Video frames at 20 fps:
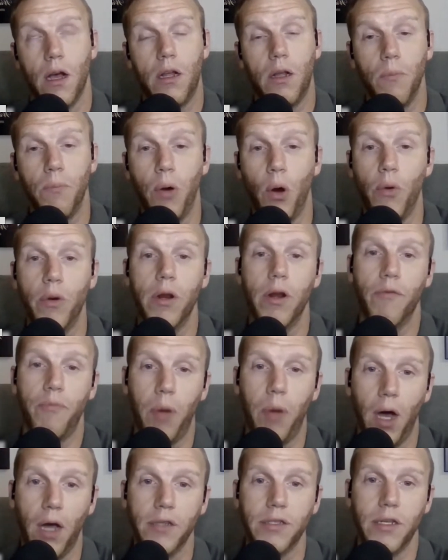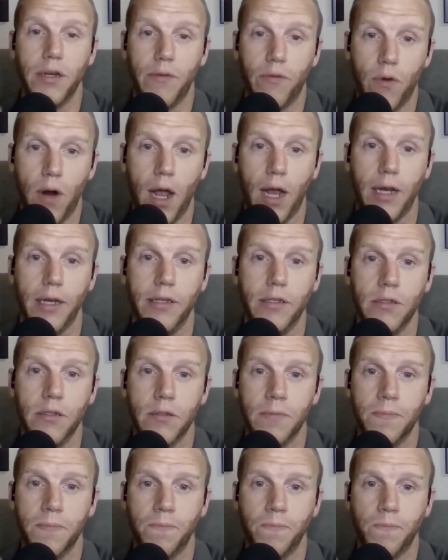a component of positive
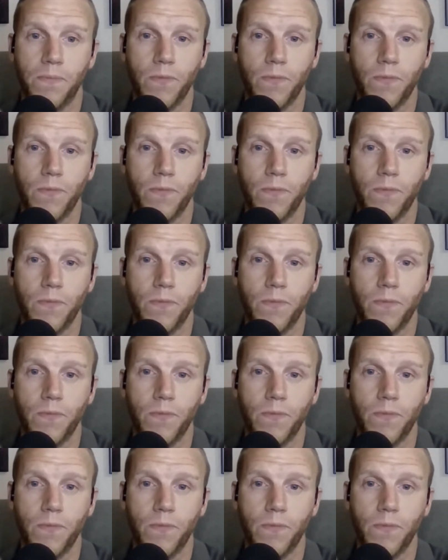rights